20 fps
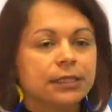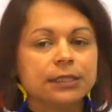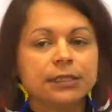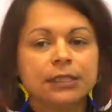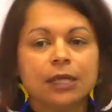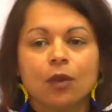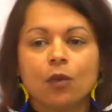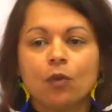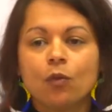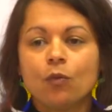
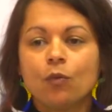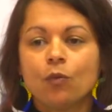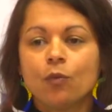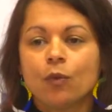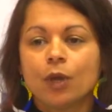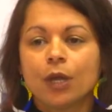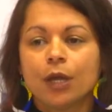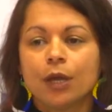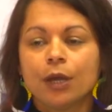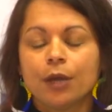no
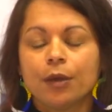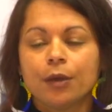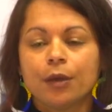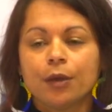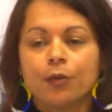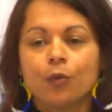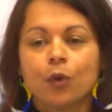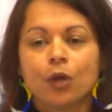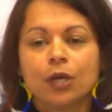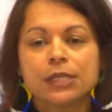uh,
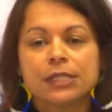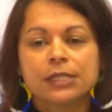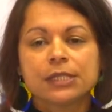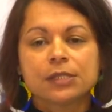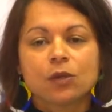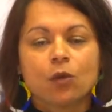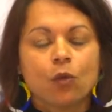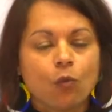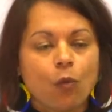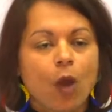
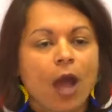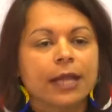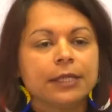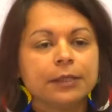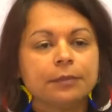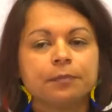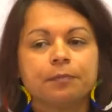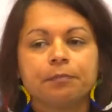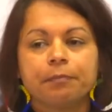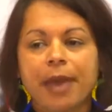was a
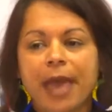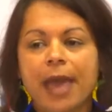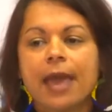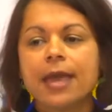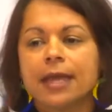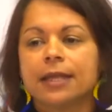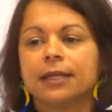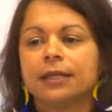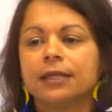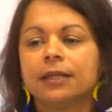white
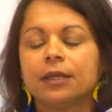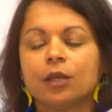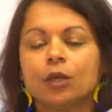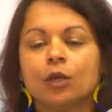man